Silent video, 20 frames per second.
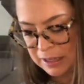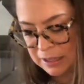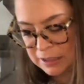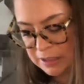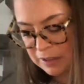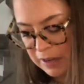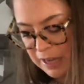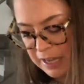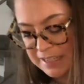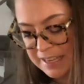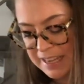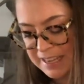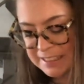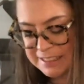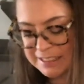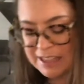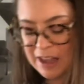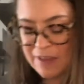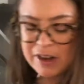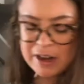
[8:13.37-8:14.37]
So I take
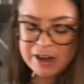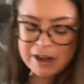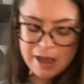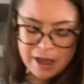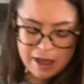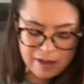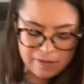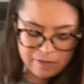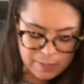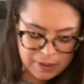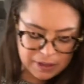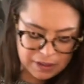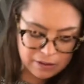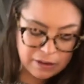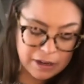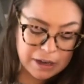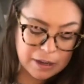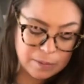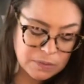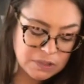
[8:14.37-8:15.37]
7.5
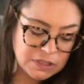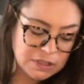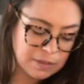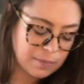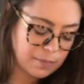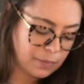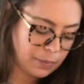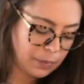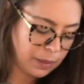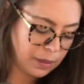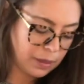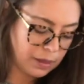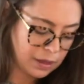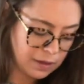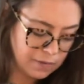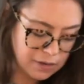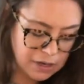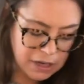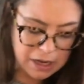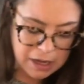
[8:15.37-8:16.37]
milligrams
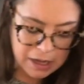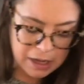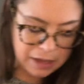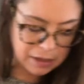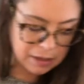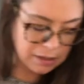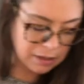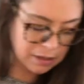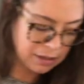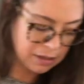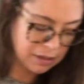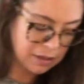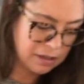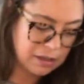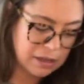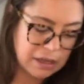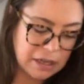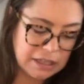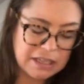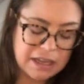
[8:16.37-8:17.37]
every day.
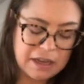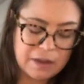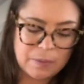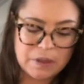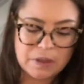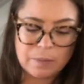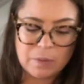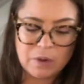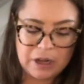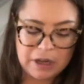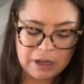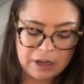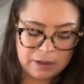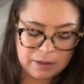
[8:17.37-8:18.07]
I take them in the morning.